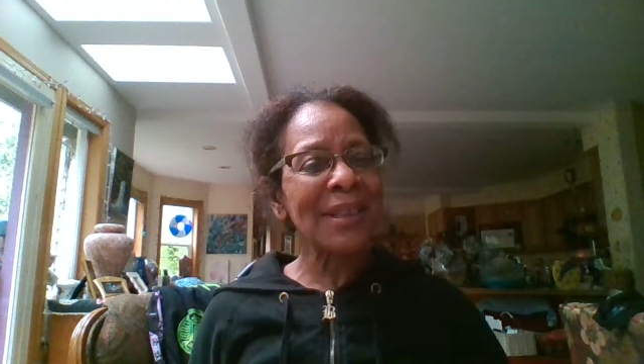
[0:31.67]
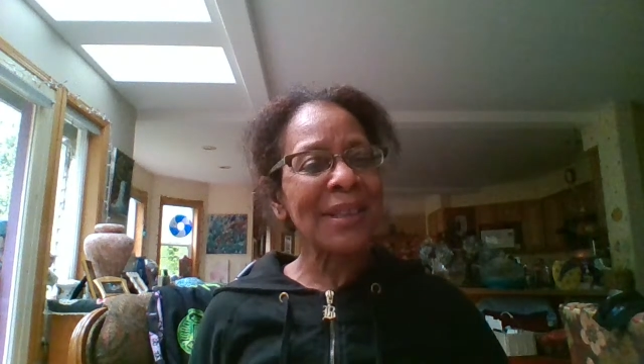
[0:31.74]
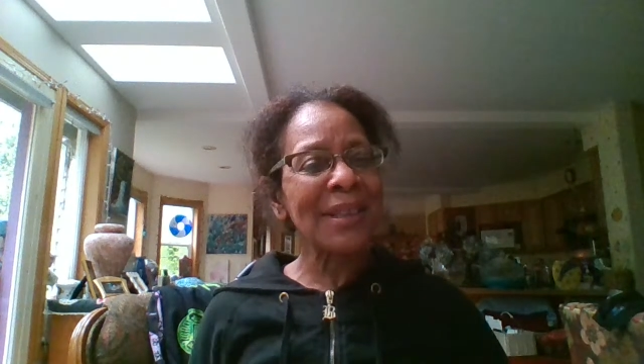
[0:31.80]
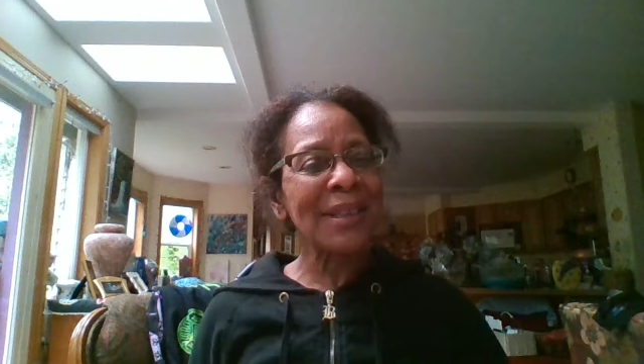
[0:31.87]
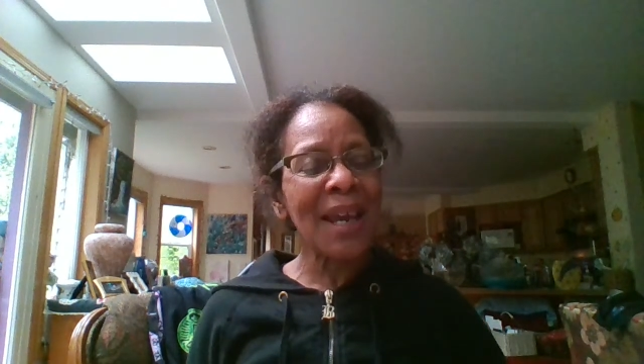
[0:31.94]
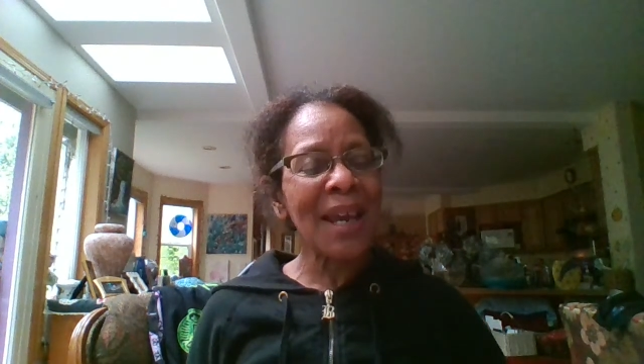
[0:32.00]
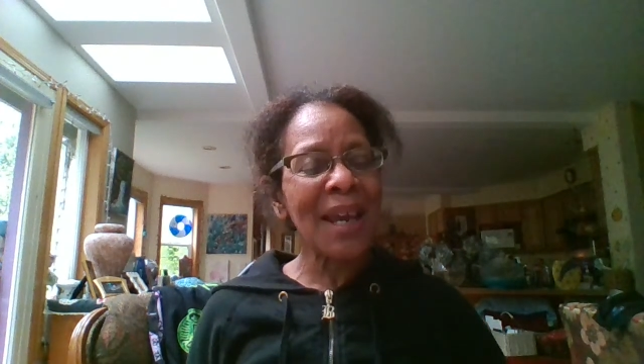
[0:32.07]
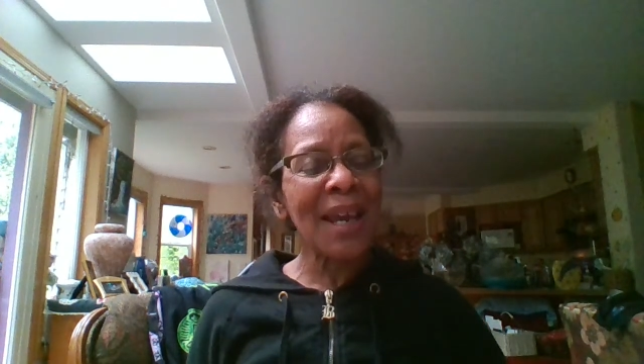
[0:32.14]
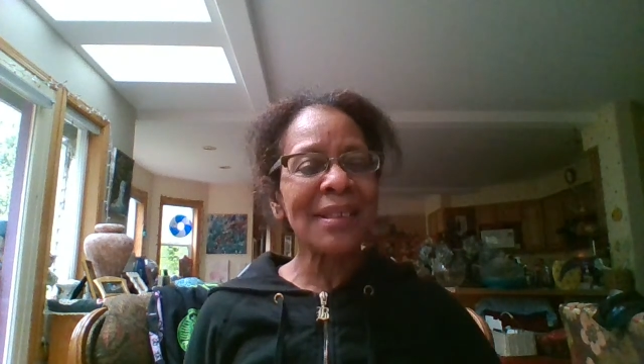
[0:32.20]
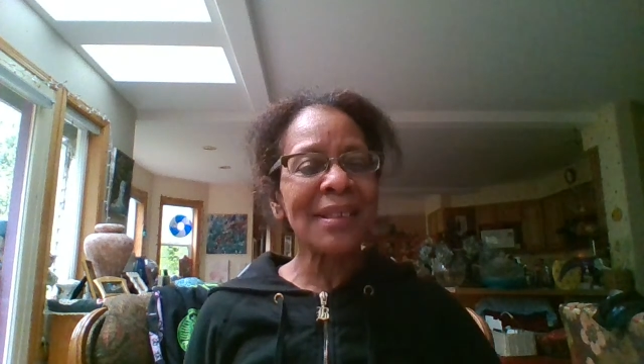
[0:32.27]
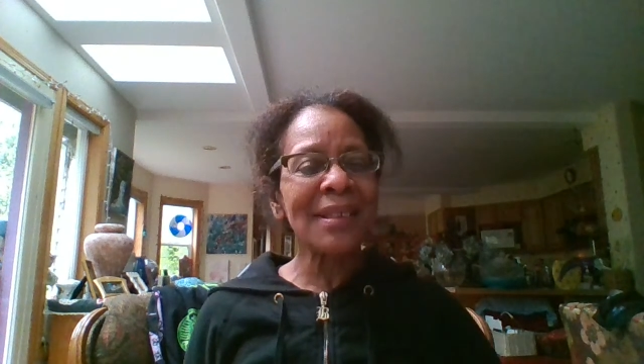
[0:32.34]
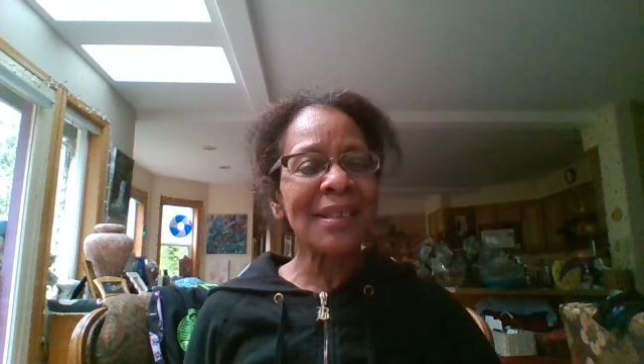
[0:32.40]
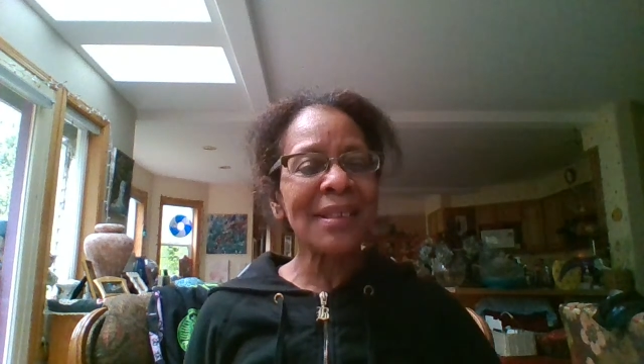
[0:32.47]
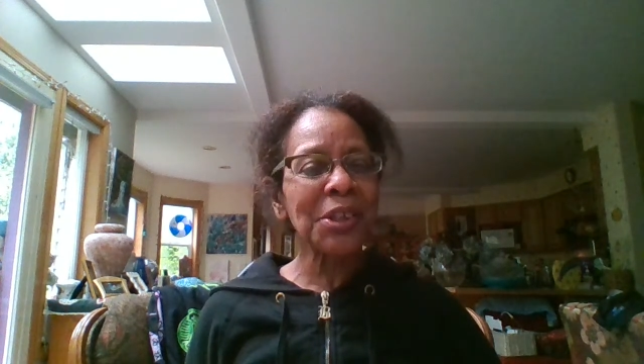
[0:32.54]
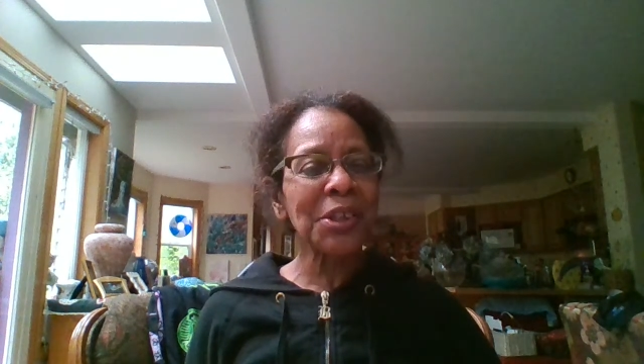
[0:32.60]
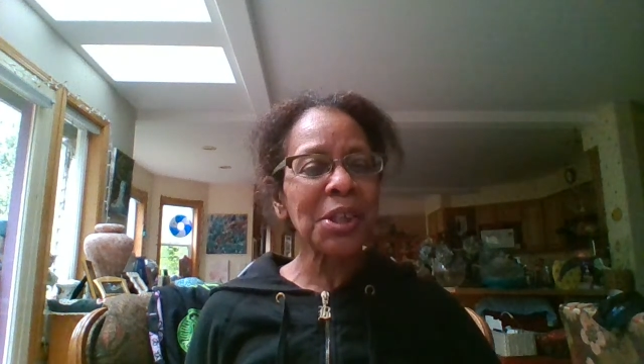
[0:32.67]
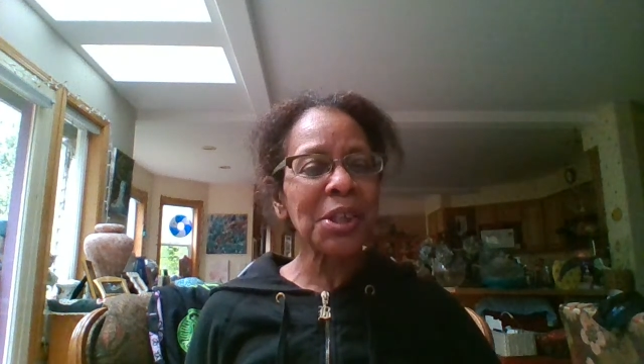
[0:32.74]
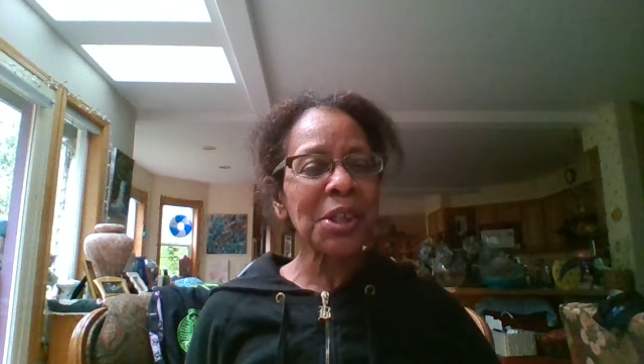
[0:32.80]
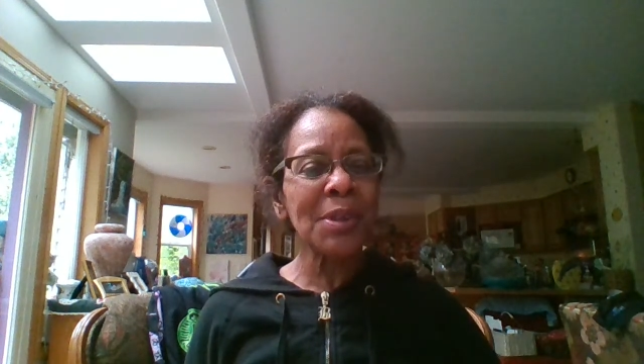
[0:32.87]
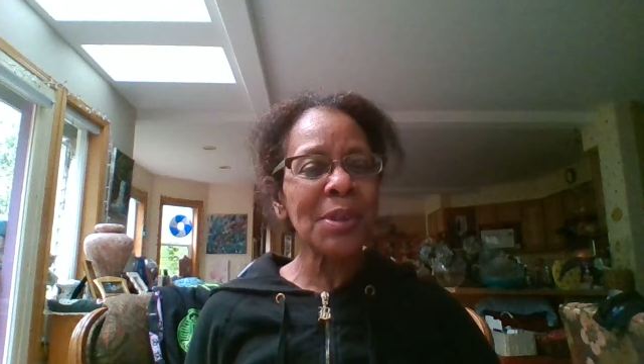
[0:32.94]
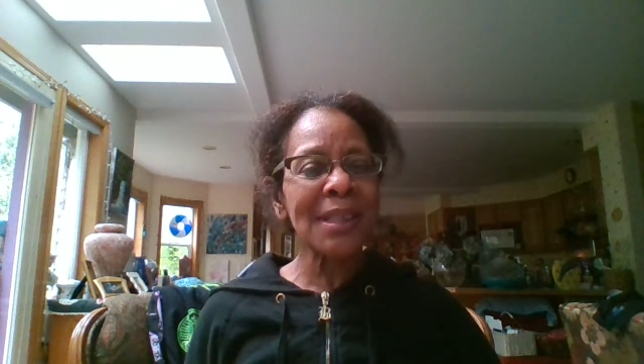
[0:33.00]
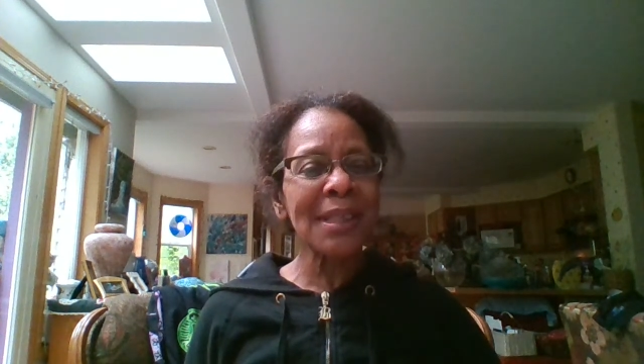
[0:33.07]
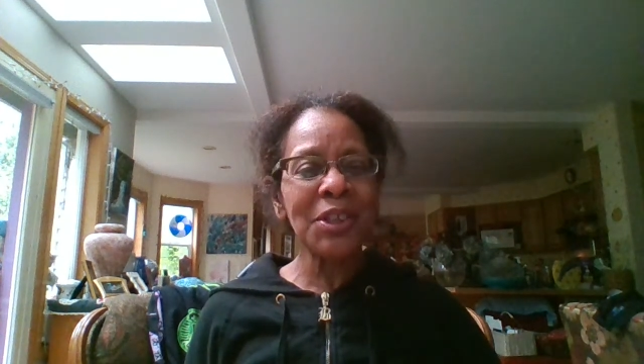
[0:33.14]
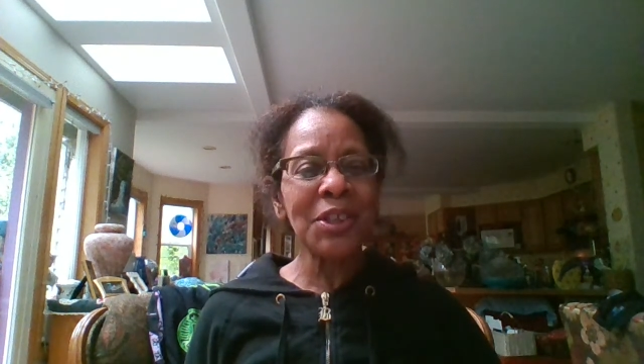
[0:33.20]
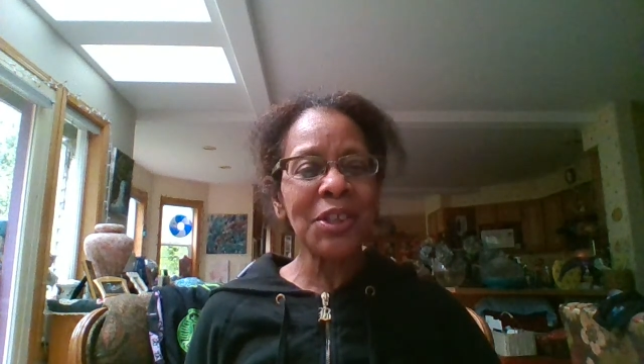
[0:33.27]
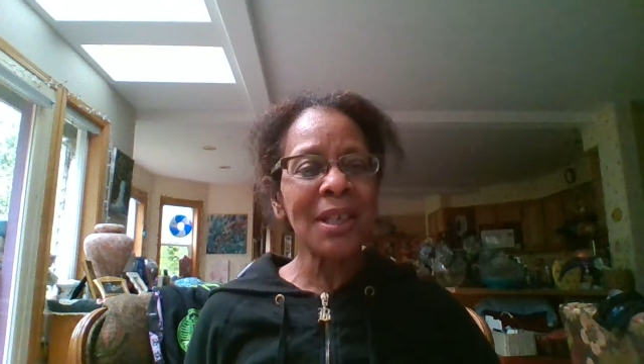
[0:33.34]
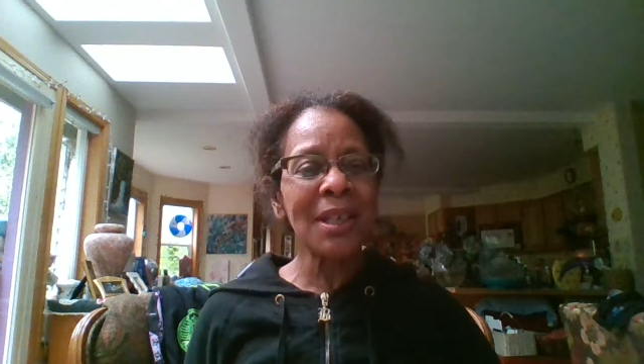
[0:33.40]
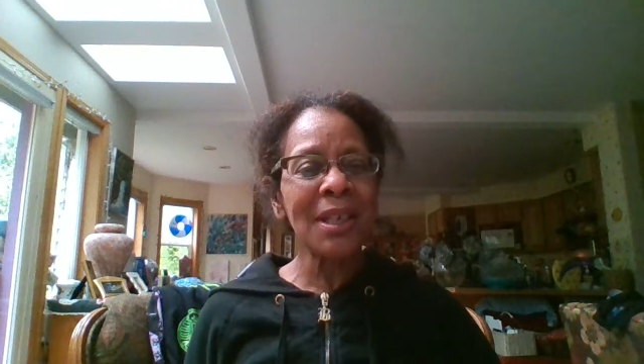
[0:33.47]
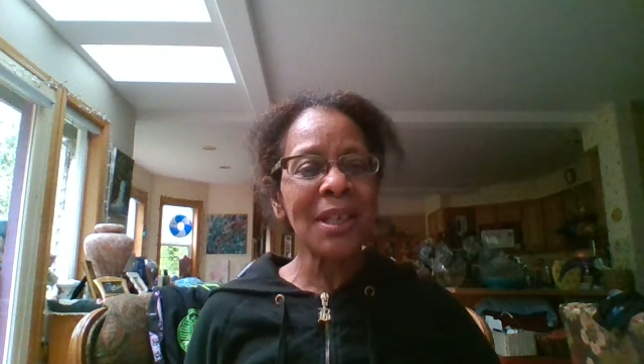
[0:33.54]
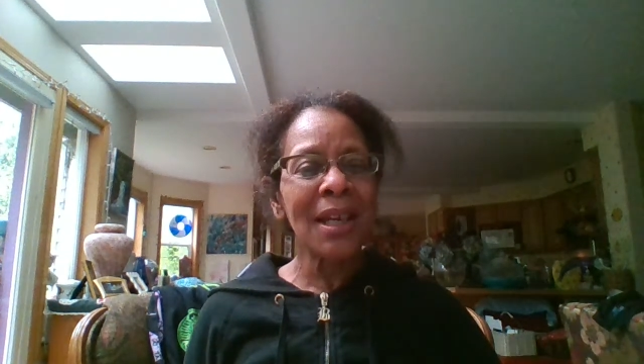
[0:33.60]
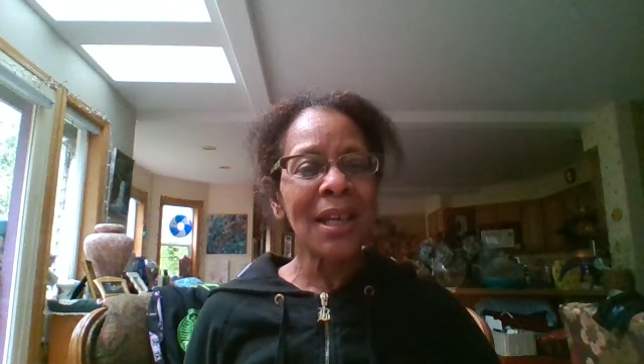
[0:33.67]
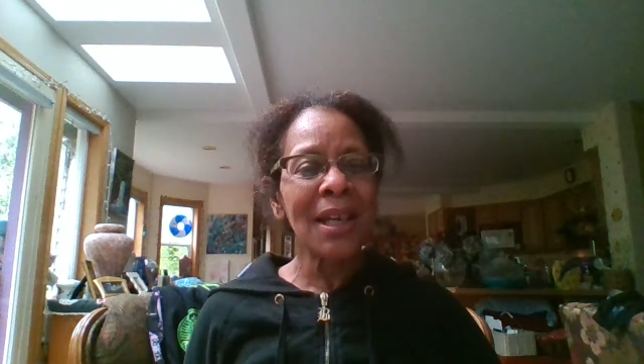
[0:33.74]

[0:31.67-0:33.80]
Sammy is like she was teaching